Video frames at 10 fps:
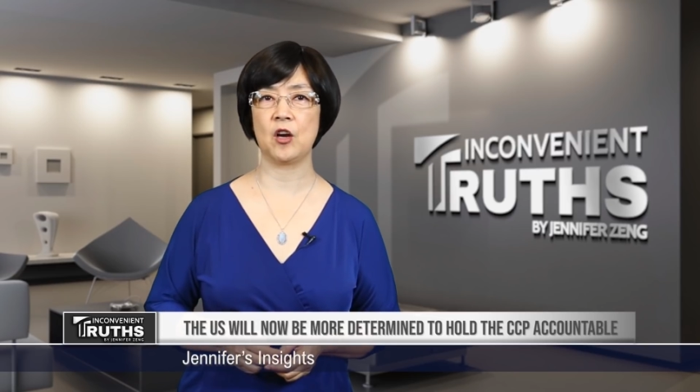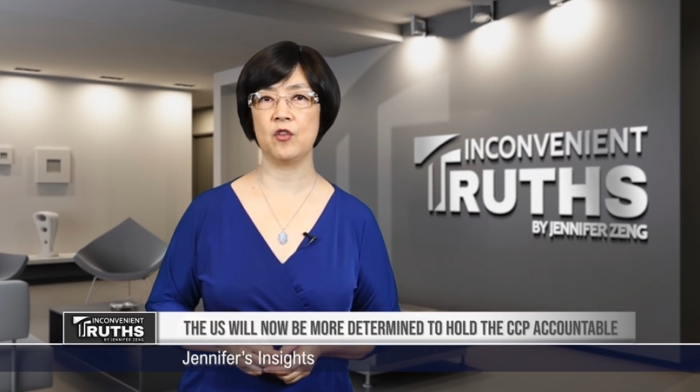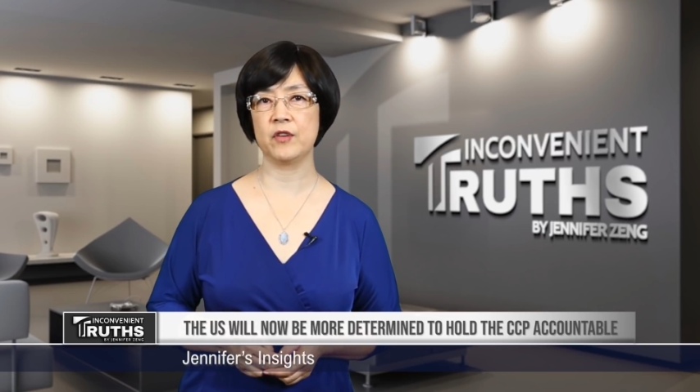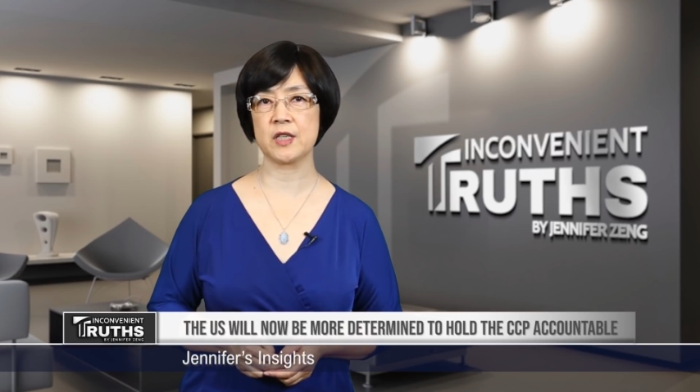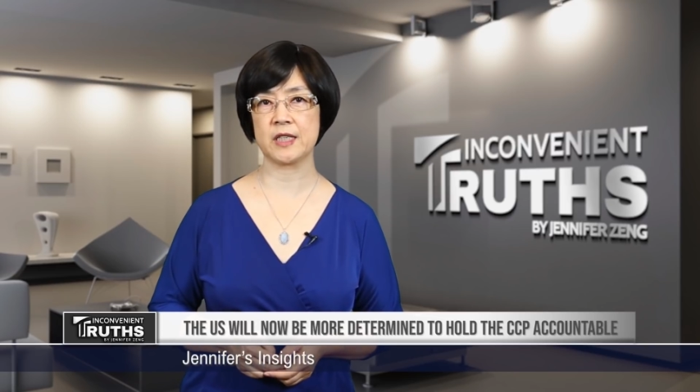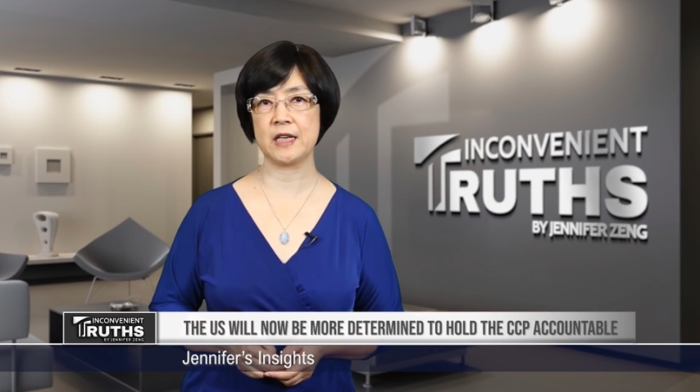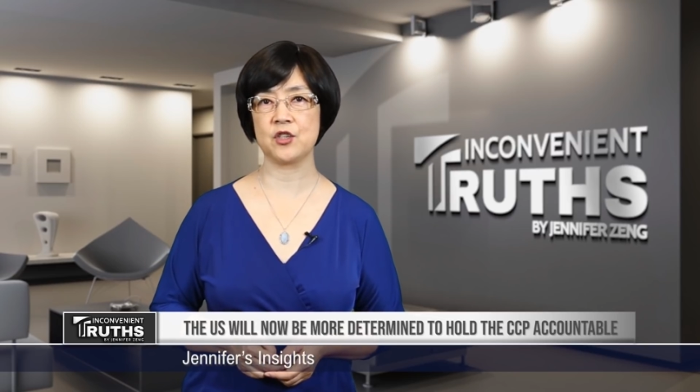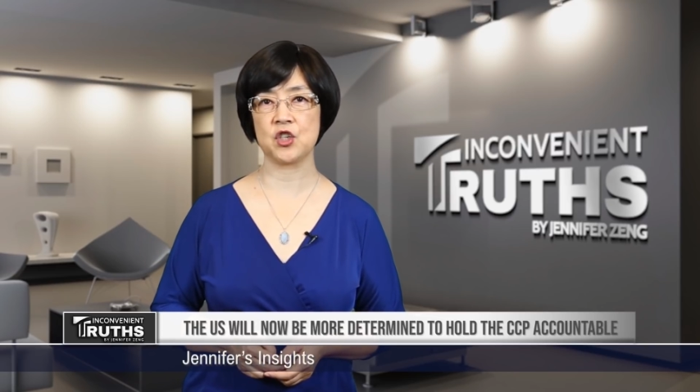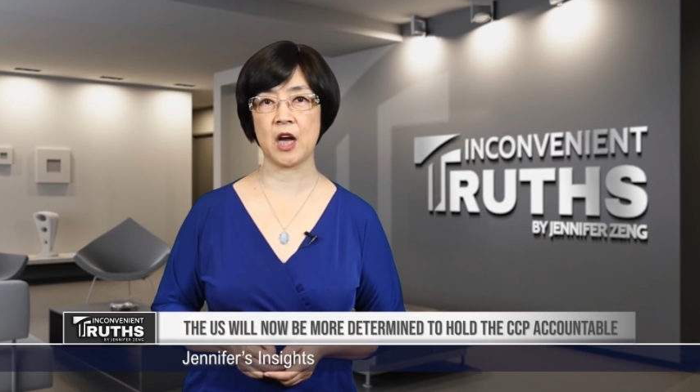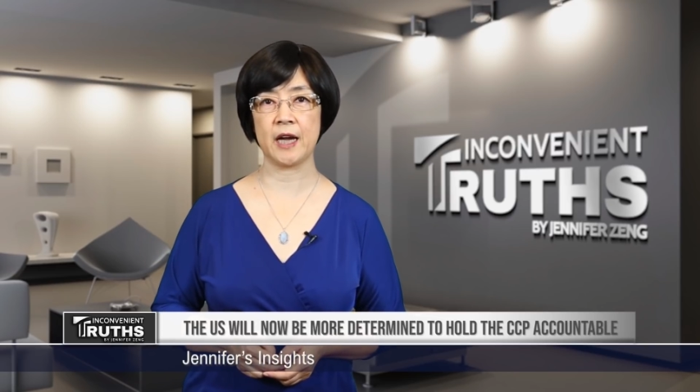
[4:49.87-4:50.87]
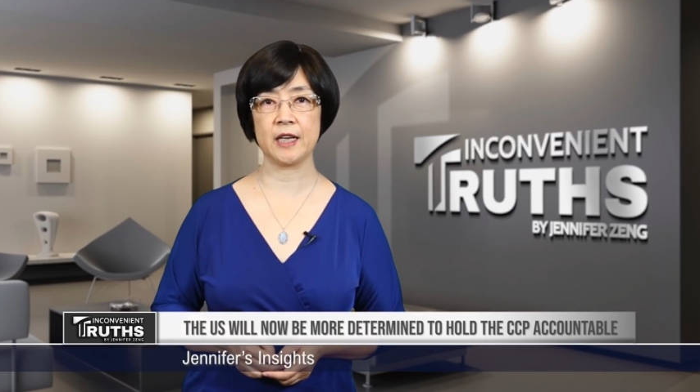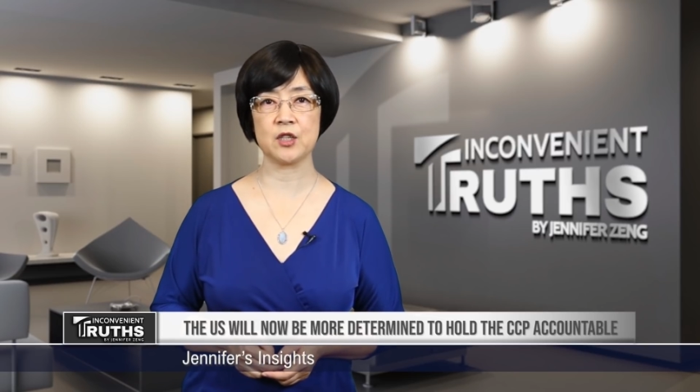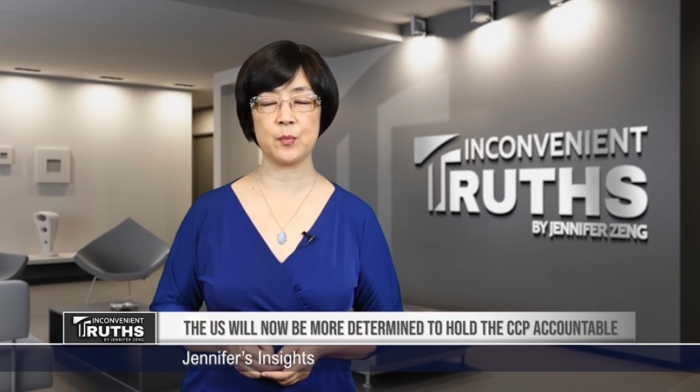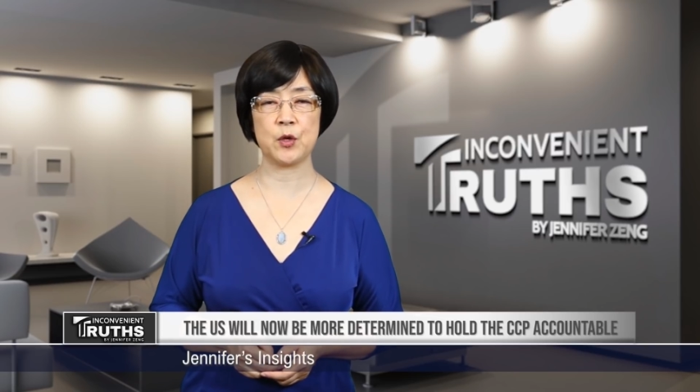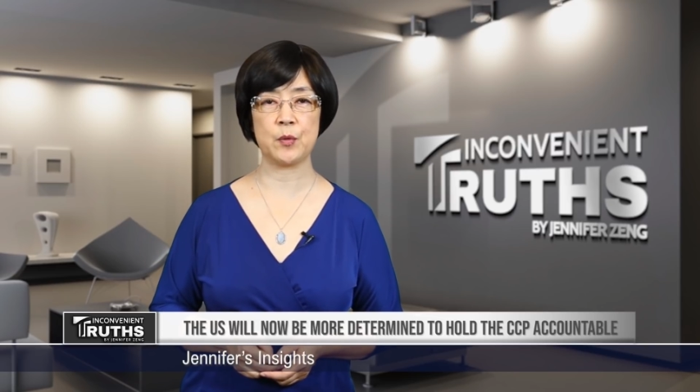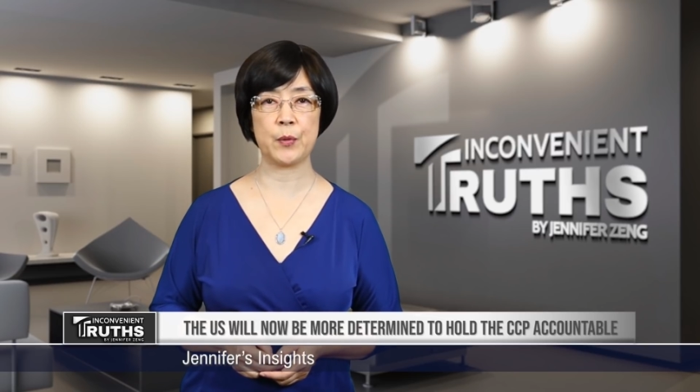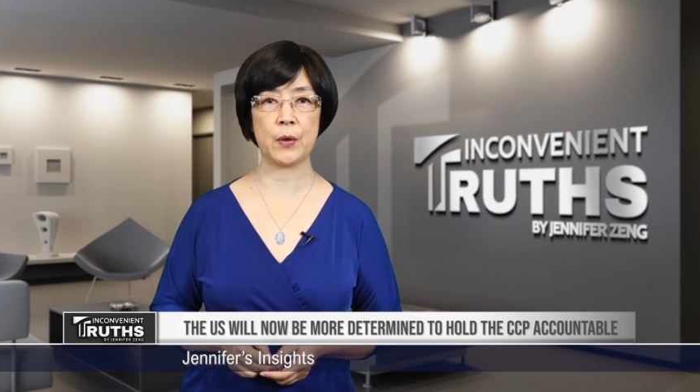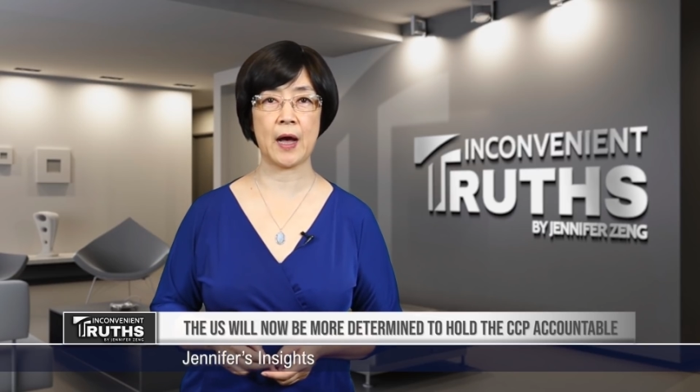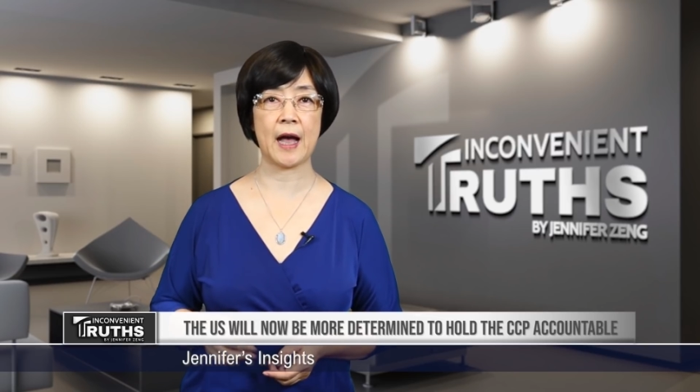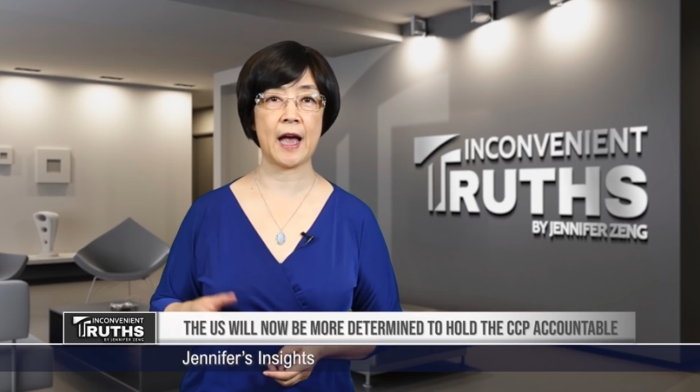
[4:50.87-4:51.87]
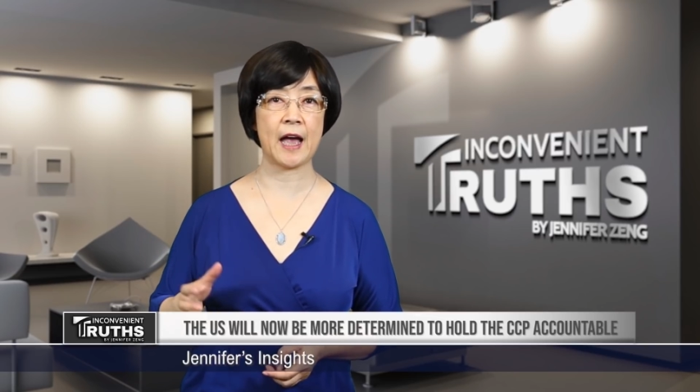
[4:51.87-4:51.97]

overseas Chinese people are